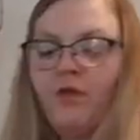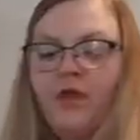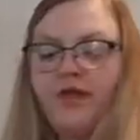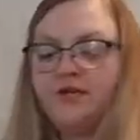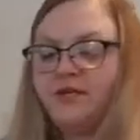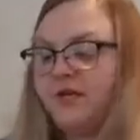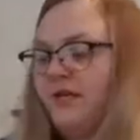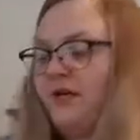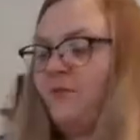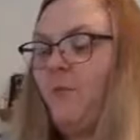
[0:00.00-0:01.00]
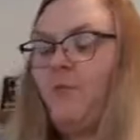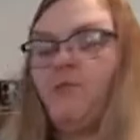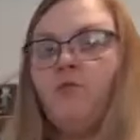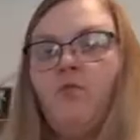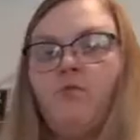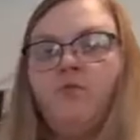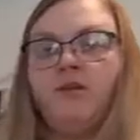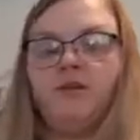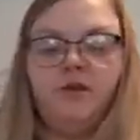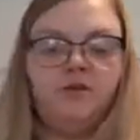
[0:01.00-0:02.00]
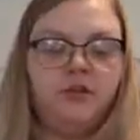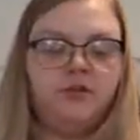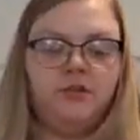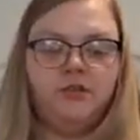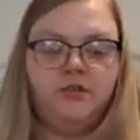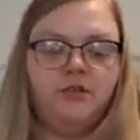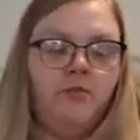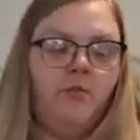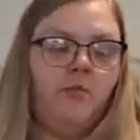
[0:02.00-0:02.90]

I guess I can't get the questions.